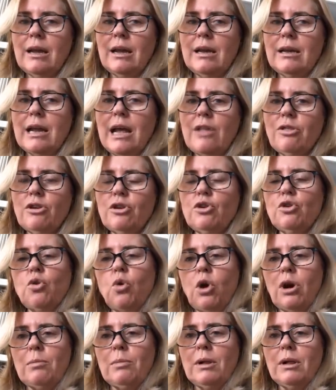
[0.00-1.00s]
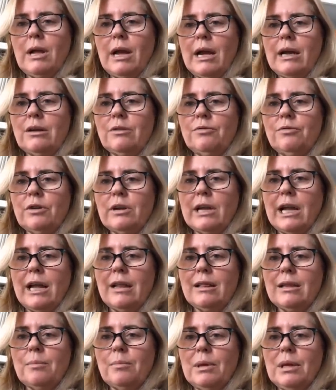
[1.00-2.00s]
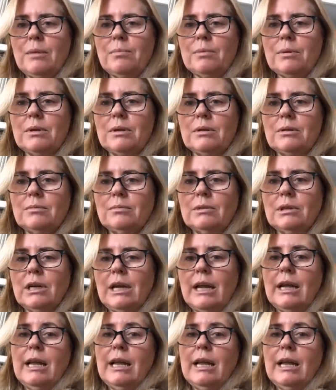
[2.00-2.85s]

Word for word: and not the normal kind of forget that people